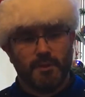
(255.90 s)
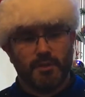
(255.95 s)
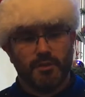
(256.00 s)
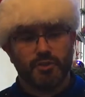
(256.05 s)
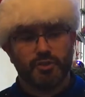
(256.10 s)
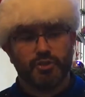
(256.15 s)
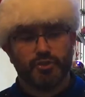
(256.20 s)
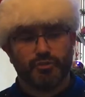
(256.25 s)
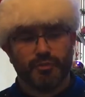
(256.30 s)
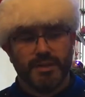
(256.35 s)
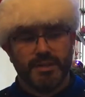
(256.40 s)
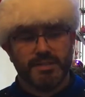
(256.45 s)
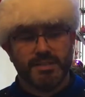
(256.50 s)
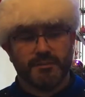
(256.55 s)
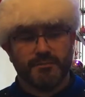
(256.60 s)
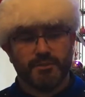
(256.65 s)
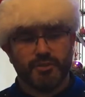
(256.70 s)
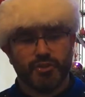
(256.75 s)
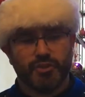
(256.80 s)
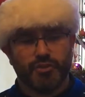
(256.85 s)
Street
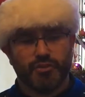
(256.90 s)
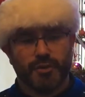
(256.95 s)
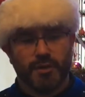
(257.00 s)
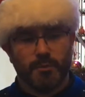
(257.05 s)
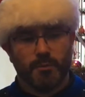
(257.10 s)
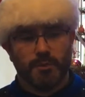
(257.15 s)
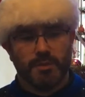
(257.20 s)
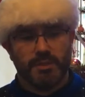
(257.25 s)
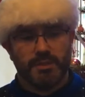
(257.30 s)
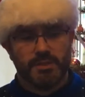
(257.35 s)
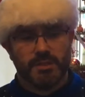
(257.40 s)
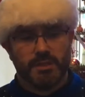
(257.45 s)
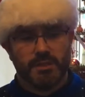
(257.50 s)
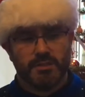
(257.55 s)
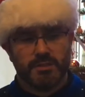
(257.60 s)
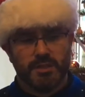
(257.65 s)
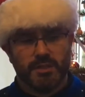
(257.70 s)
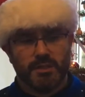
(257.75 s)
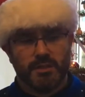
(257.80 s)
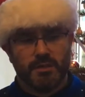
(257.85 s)
after street were
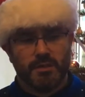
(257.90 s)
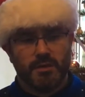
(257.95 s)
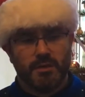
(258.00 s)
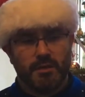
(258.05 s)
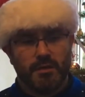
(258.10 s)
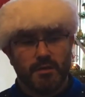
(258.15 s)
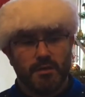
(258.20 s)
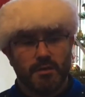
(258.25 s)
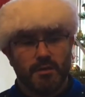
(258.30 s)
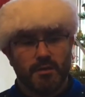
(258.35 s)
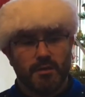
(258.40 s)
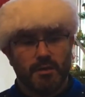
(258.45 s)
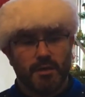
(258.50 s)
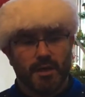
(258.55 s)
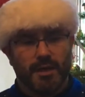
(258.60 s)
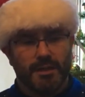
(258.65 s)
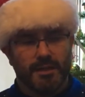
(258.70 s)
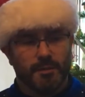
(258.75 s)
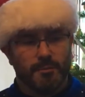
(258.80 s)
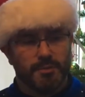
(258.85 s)
deserted,
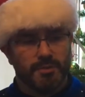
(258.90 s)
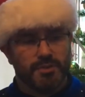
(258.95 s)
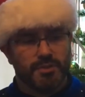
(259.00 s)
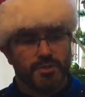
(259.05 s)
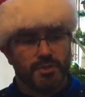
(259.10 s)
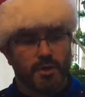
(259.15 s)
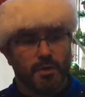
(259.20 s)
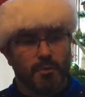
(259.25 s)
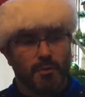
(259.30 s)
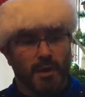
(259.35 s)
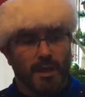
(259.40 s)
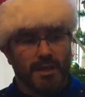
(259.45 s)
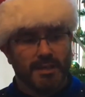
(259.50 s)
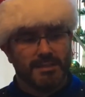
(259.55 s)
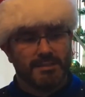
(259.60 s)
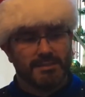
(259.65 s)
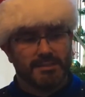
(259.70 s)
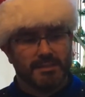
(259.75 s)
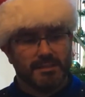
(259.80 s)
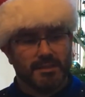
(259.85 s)
and there was no
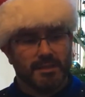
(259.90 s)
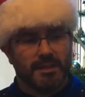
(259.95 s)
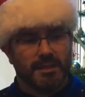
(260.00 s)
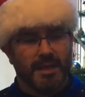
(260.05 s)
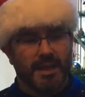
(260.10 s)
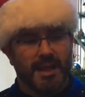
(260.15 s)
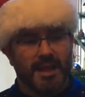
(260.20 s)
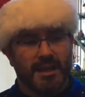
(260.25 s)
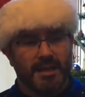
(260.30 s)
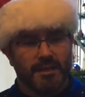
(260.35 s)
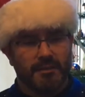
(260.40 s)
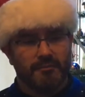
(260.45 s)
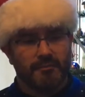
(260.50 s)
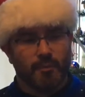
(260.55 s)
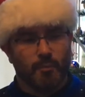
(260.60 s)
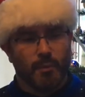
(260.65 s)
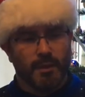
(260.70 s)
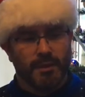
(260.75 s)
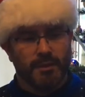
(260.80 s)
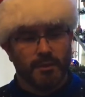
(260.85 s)
light in any of the
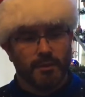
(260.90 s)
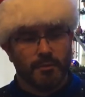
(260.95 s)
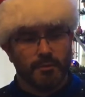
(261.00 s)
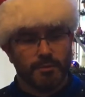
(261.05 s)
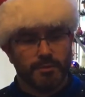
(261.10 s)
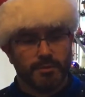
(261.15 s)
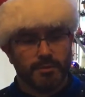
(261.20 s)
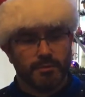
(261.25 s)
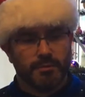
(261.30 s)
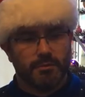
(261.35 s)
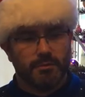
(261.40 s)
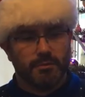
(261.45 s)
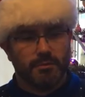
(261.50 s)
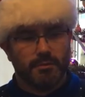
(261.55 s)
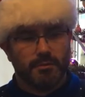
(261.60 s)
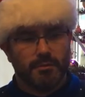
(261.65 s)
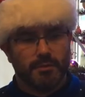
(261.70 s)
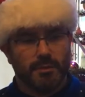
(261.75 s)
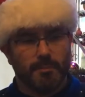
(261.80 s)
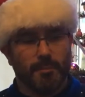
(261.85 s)
windows.
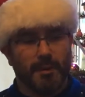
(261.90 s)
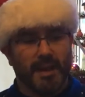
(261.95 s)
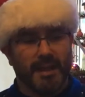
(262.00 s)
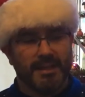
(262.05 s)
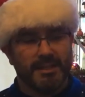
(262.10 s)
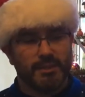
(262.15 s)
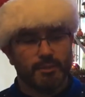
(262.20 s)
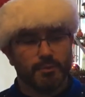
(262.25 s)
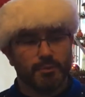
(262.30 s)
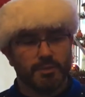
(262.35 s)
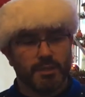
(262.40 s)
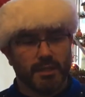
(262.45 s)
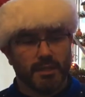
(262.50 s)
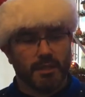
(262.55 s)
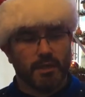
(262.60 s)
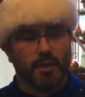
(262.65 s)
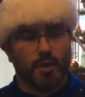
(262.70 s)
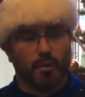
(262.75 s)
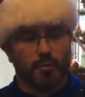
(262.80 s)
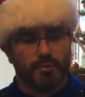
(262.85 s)
The place was like a
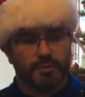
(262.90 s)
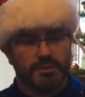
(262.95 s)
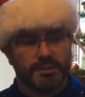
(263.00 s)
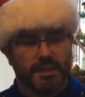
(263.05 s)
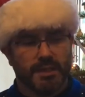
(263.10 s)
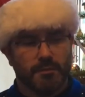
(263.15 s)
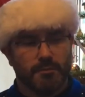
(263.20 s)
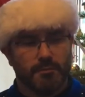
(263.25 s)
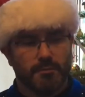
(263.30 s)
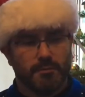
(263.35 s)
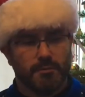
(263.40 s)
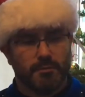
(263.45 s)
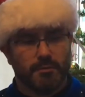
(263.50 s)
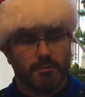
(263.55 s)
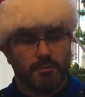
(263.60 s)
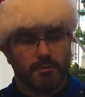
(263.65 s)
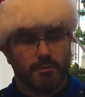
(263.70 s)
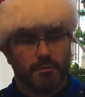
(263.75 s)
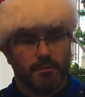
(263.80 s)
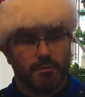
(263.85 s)
ghost town.
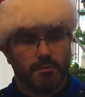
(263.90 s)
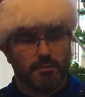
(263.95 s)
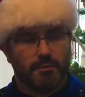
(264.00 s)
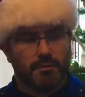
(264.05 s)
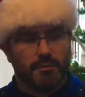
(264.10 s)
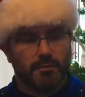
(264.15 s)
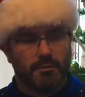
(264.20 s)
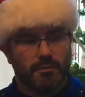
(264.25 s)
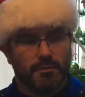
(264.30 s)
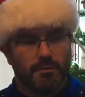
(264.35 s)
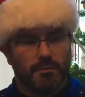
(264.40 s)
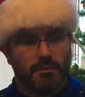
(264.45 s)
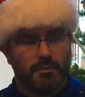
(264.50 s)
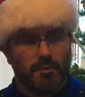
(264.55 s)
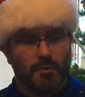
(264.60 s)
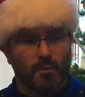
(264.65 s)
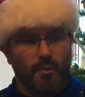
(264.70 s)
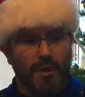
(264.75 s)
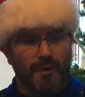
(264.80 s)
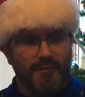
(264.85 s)

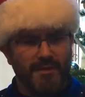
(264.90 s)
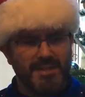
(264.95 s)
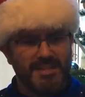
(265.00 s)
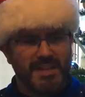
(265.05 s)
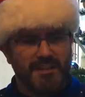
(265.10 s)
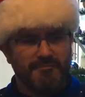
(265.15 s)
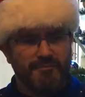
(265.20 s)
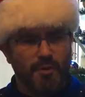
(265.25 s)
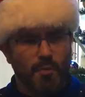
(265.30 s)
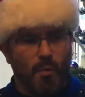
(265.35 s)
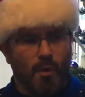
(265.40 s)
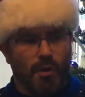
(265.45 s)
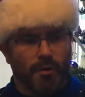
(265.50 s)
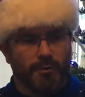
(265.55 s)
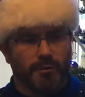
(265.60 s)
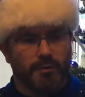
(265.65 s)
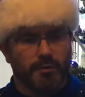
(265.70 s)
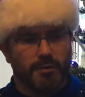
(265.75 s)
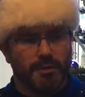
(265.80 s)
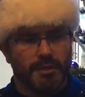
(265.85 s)
"Where is everyone?"
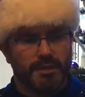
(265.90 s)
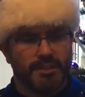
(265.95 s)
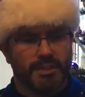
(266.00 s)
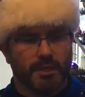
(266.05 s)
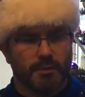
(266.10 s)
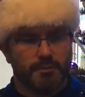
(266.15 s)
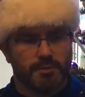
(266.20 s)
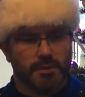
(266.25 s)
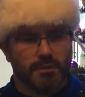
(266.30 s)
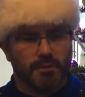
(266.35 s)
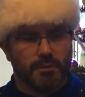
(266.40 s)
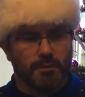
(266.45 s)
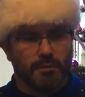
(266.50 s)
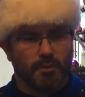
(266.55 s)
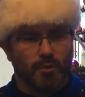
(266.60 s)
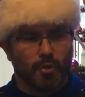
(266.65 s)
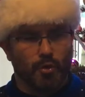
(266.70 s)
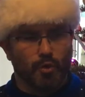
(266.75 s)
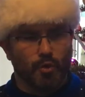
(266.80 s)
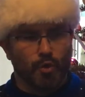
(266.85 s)
he shouted.
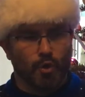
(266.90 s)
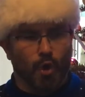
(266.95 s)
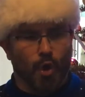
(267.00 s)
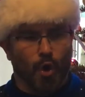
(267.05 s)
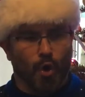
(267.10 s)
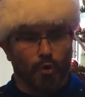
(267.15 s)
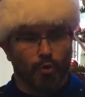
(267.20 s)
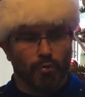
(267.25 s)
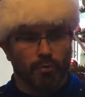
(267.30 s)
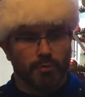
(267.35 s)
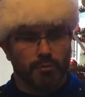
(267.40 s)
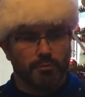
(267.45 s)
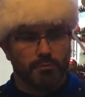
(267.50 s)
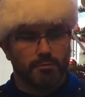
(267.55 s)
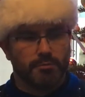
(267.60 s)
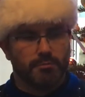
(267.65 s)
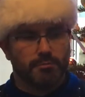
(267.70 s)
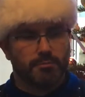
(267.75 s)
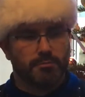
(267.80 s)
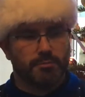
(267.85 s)
"Gone,"
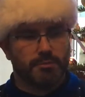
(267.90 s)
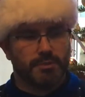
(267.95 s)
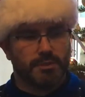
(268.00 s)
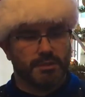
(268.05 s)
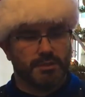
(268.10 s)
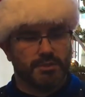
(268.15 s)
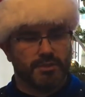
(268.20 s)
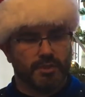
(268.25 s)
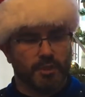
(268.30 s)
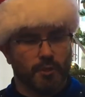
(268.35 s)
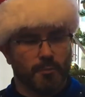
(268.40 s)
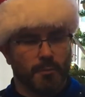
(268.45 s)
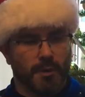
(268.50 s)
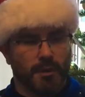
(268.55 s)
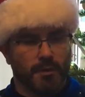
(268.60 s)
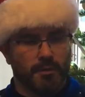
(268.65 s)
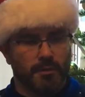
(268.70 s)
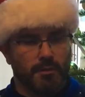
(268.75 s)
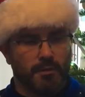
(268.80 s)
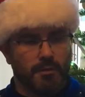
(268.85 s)
said the snowman.
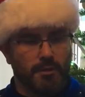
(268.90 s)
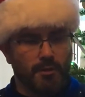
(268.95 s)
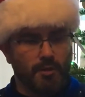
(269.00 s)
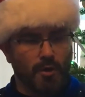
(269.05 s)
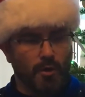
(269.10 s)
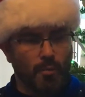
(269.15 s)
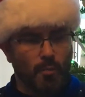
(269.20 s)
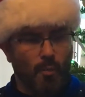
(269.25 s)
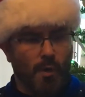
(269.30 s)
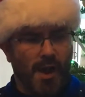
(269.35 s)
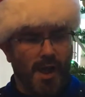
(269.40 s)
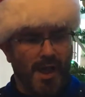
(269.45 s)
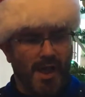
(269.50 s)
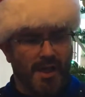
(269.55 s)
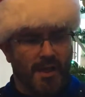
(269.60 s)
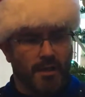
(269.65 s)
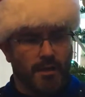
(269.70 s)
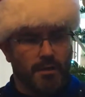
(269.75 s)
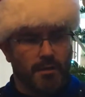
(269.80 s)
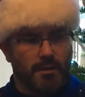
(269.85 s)
"Gone
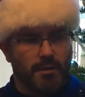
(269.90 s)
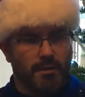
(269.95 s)
where?"